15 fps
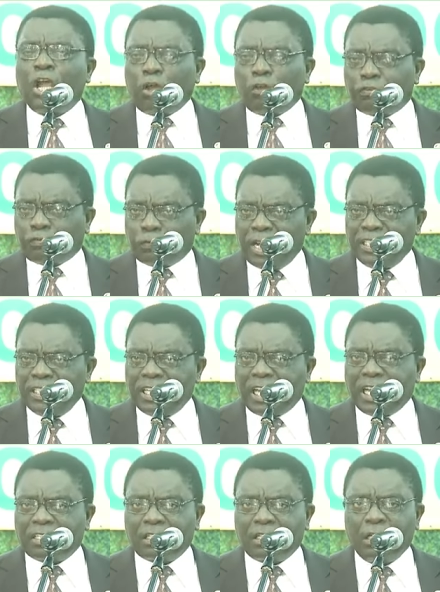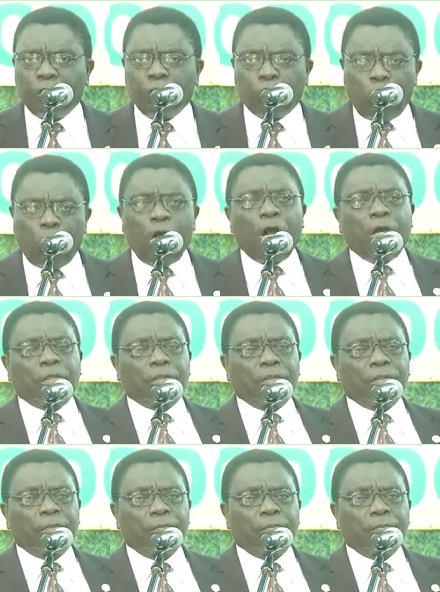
or strangers. Go on.